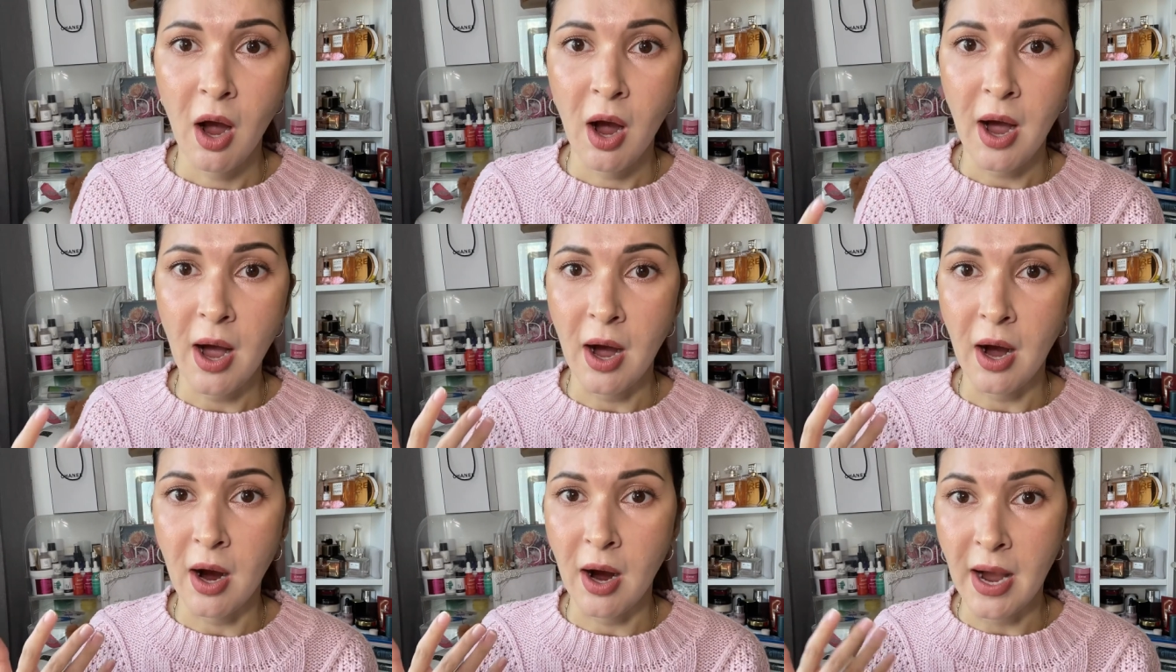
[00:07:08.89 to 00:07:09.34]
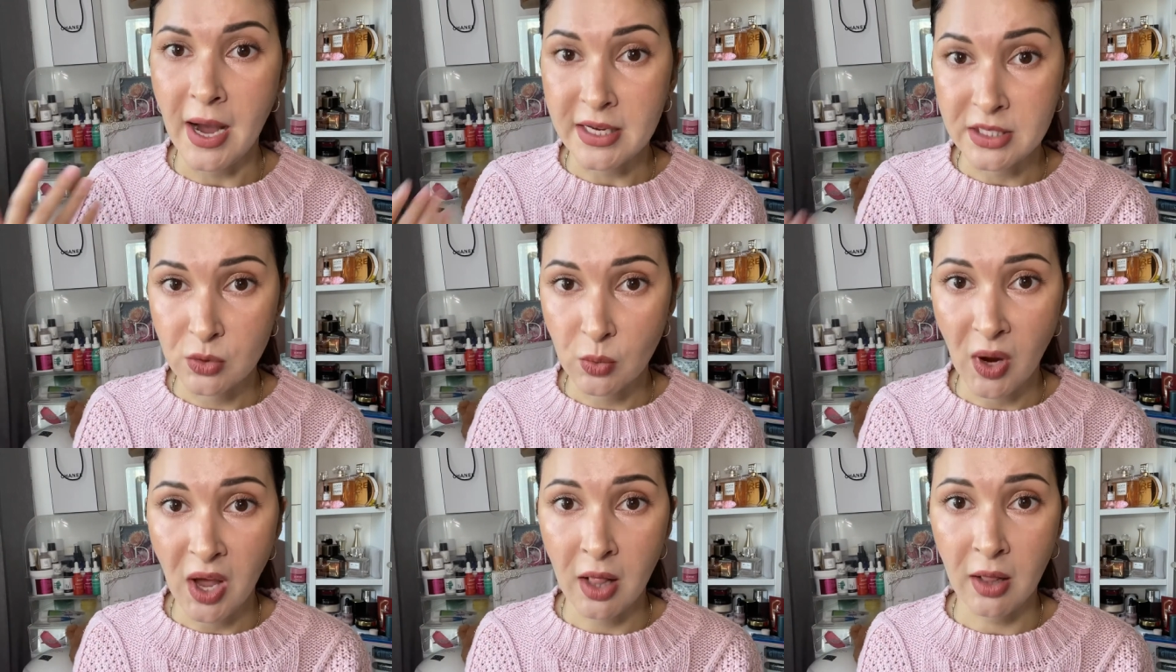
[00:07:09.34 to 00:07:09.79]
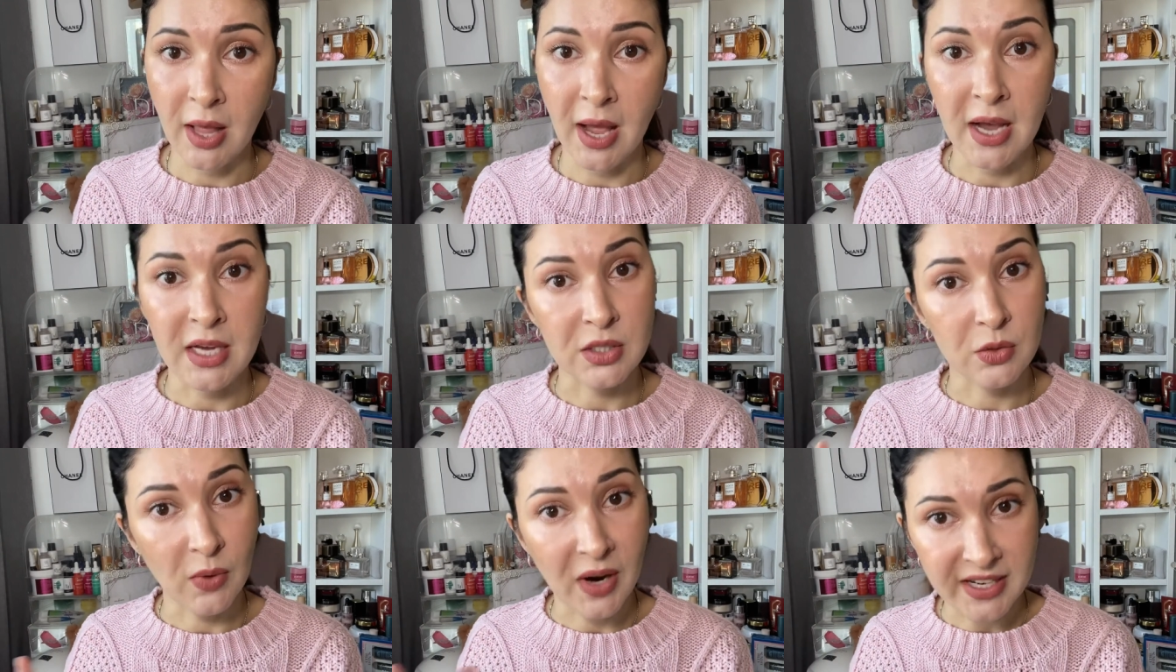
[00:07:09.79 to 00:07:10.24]
as well
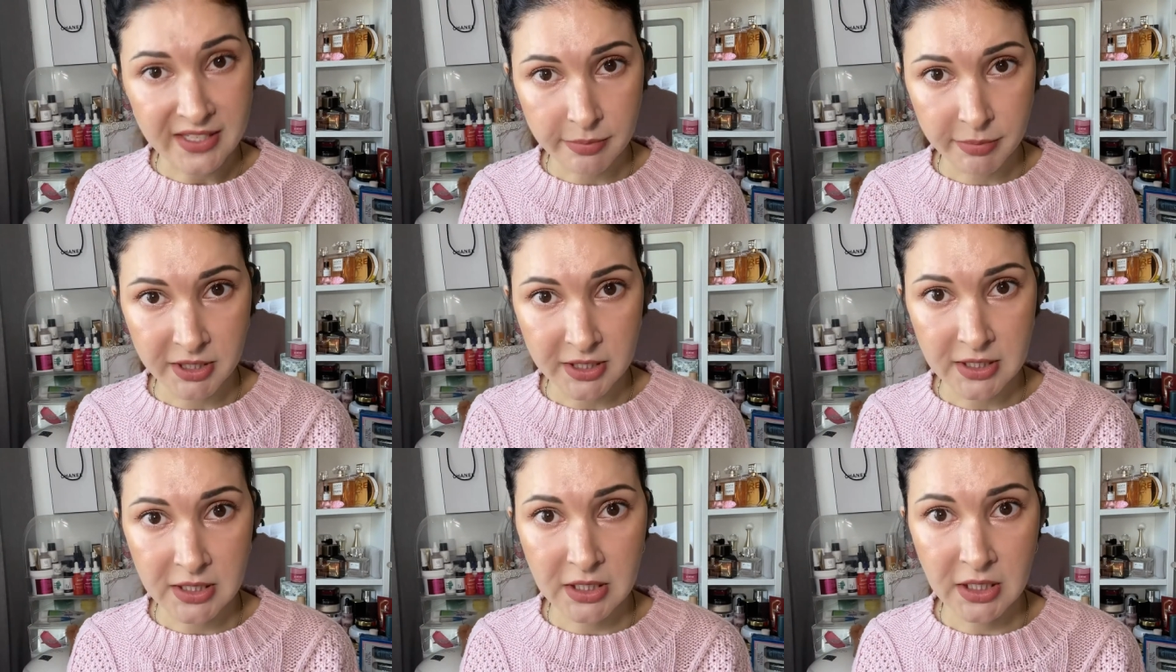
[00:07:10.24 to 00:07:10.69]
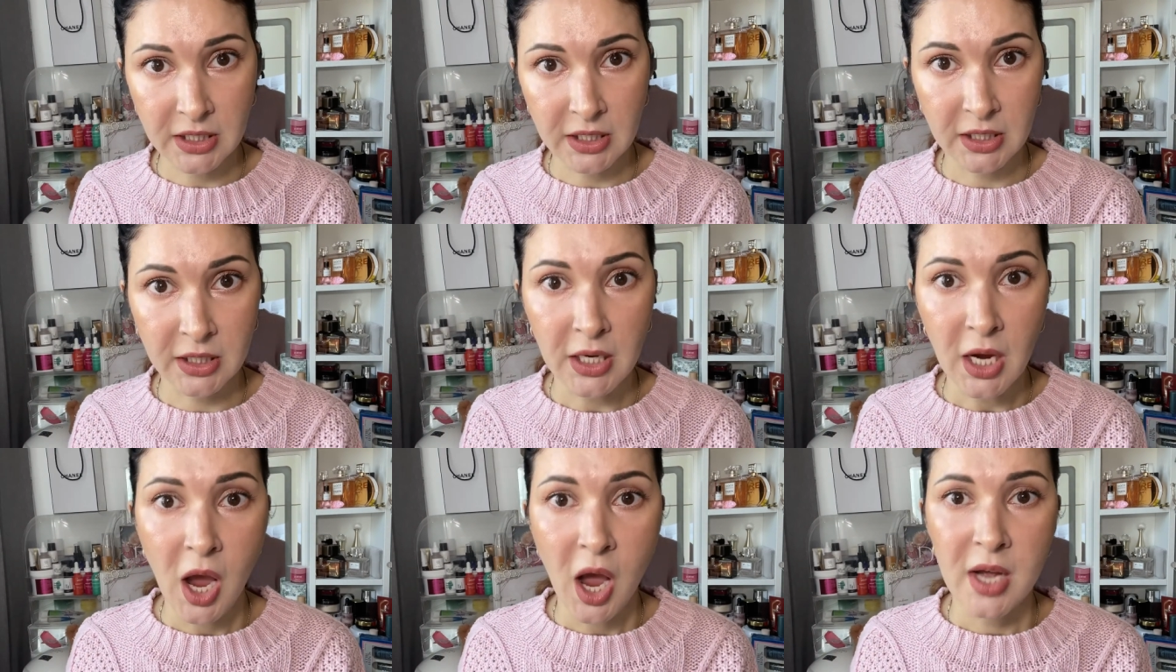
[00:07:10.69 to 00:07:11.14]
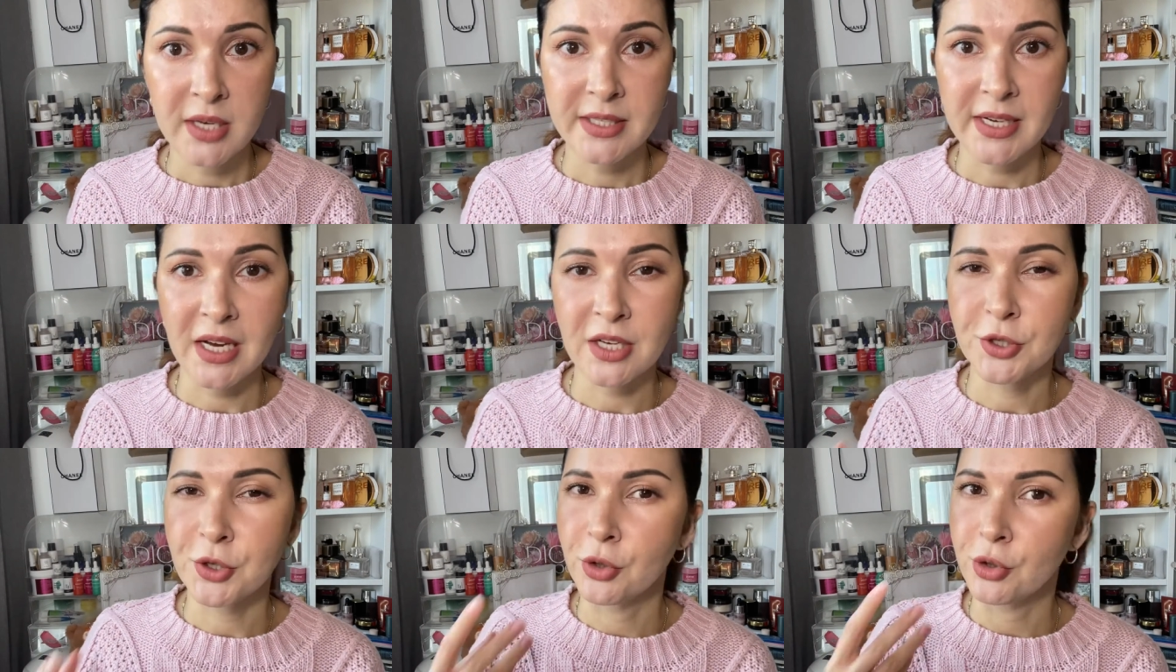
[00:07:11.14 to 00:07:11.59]
as vitamin C,
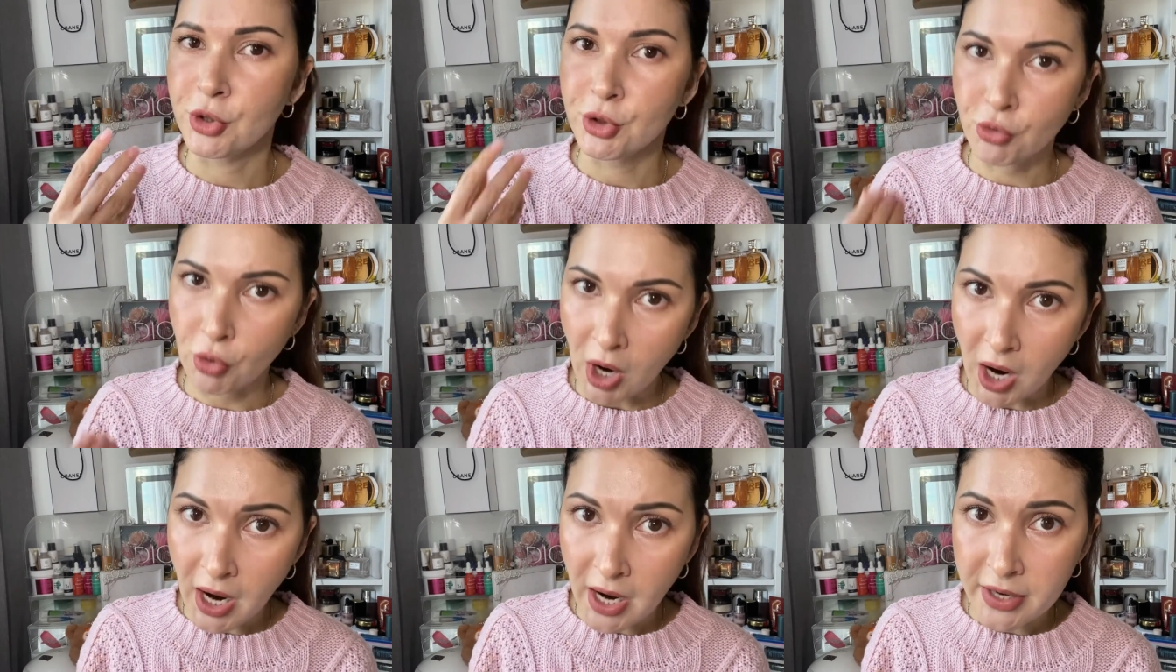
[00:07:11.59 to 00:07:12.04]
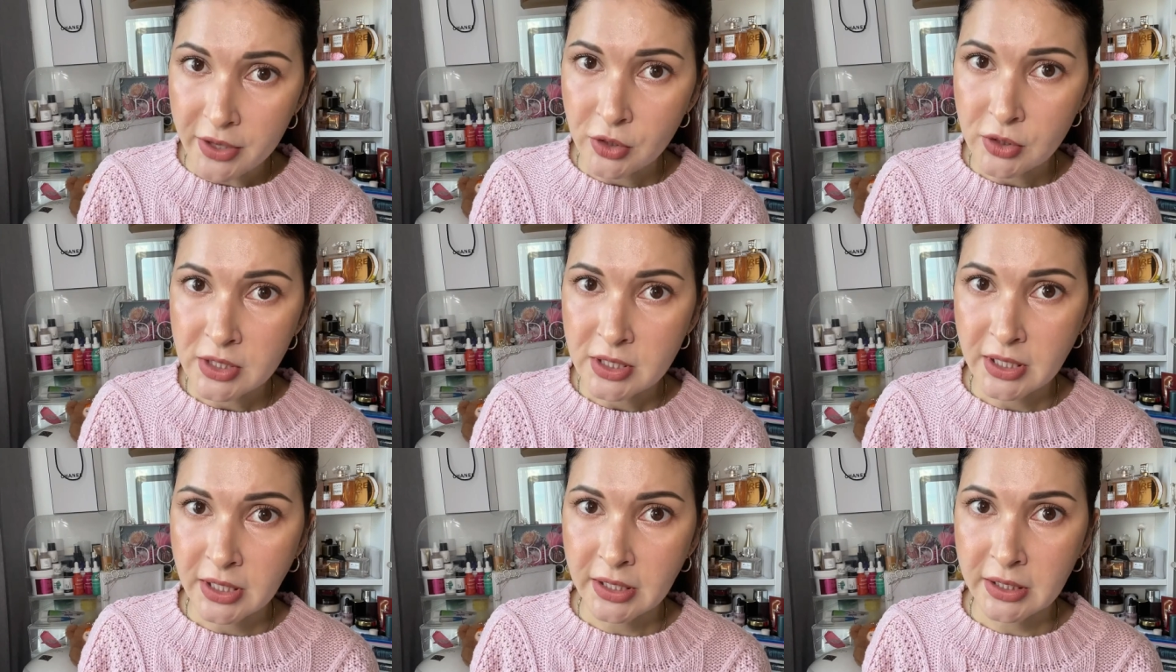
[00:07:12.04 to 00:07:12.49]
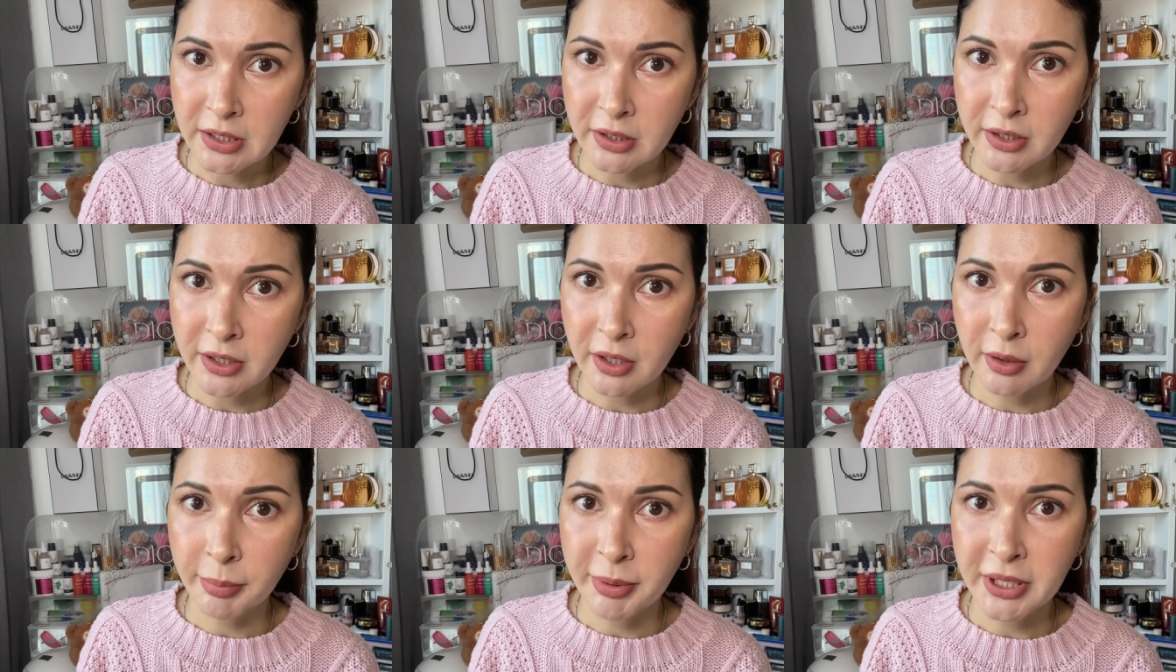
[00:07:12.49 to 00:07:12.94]
tend to dry your skin a
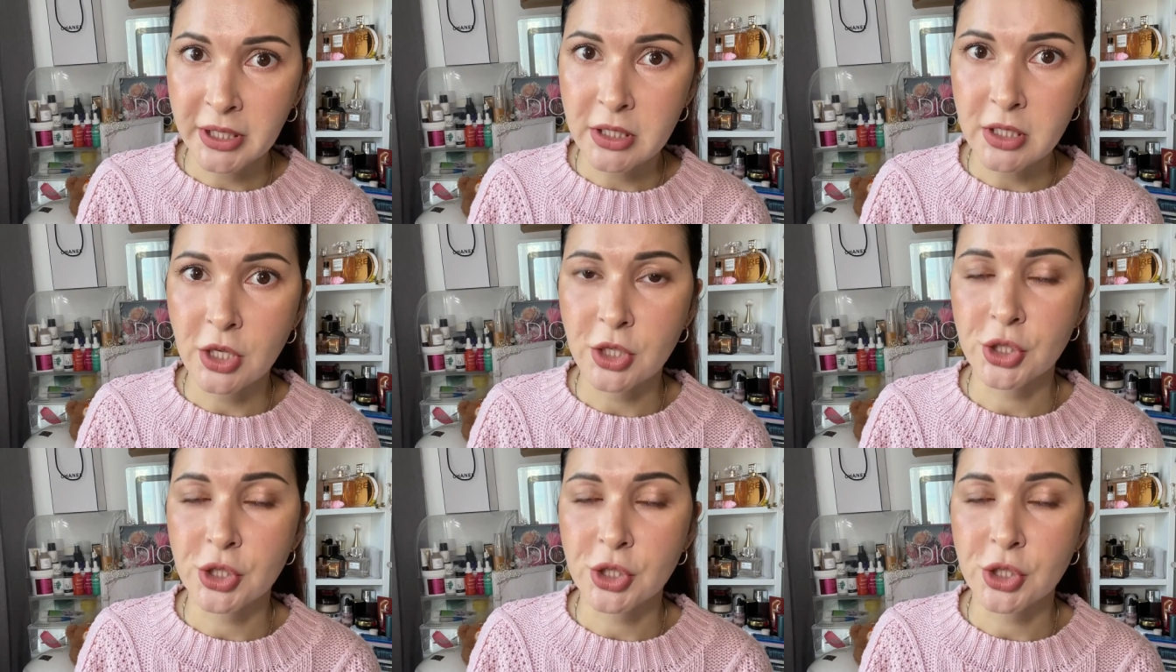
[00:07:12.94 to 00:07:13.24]
little bit.